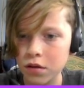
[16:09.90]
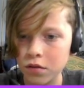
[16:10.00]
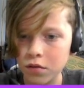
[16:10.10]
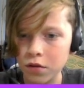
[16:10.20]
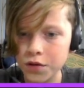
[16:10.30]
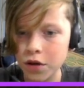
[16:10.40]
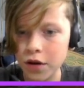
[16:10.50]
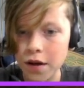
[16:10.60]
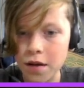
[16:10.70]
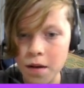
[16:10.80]
Wolves? Okay.
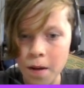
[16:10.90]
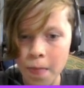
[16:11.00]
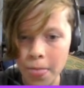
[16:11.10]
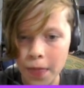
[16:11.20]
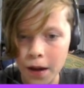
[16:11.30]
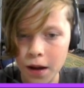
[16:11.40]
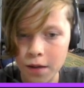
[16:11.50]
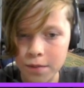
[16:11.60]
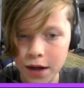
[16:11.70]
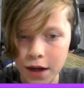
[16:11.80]

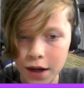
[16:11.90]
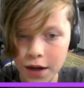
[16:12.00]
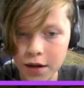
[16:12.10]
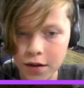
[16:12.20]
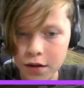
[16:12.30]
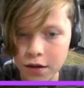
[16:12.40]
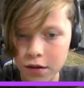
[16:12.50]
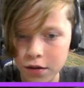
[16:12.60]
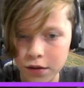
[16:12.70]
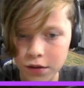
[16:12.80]
Hi.
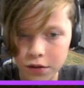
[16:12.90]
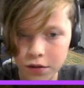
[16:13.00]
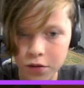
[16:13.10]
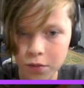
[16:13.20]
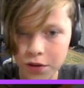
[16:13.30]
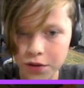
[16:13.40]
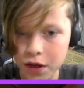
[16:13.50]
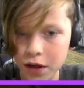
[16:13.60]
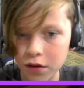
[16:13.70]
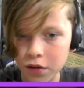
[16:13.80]
Where's
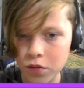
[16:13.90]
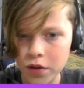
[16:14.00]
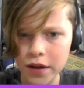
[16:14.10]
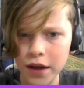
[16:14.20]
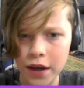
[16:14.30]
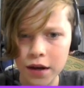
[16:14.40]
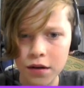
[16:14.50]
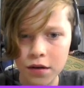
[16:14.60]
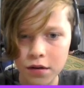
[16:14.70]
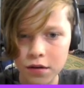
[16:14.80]
Kylo? What the heck?
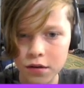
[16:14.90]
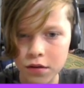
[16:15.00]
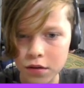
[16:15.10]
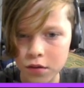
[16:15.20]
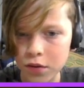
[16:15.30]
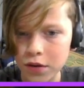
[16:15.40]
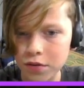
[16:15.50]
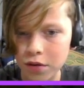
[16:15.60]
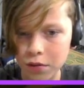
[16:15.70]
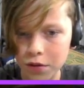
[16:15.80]
What is
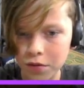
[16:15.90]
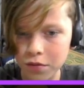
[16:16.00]
wrong with you?